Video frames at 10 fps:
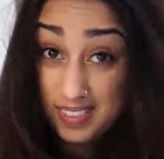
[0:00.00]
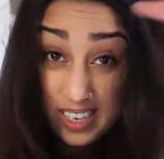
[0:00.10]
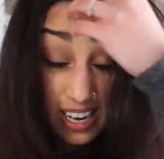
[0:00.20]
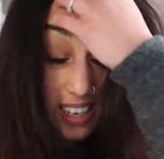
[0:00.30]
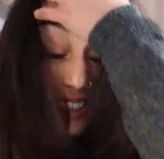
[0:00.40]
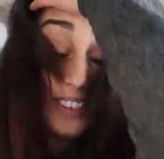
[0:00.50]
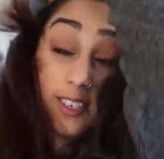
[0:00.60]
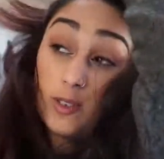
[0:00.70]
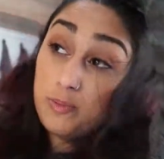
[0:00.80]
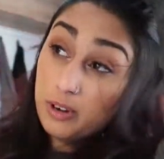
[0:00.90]
Kind of just
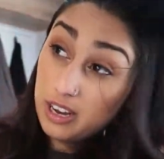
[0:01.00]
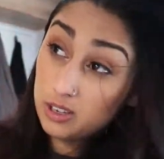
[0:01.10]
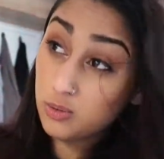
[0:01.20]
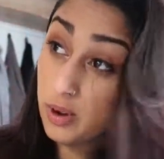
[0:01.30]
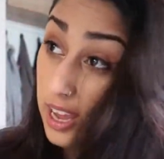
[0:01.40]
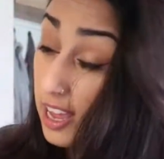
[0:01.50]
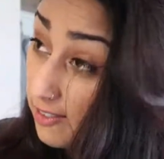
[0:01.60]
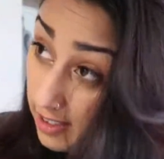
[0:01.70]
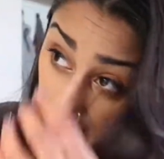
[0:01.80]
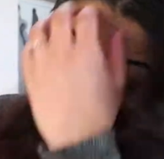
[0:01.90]
spray it
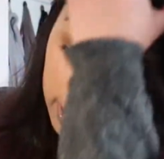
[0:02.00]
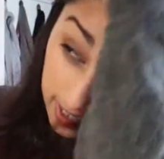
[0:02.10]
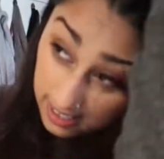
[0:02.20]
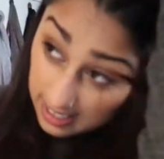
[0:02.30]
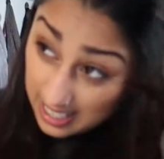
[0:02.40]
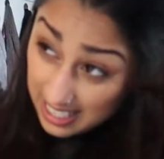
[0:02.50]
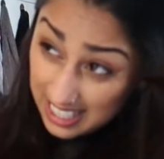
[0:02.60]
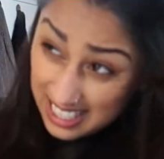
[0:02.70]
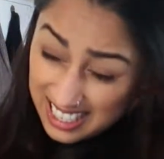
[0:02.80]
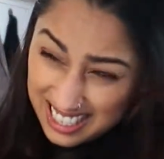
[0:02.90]
wherever it
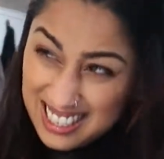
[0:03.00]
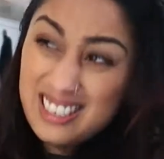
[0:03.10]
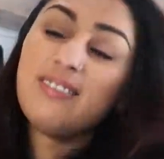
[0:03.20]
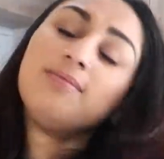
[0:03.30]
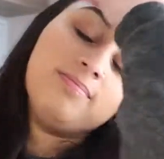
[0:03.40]
needs.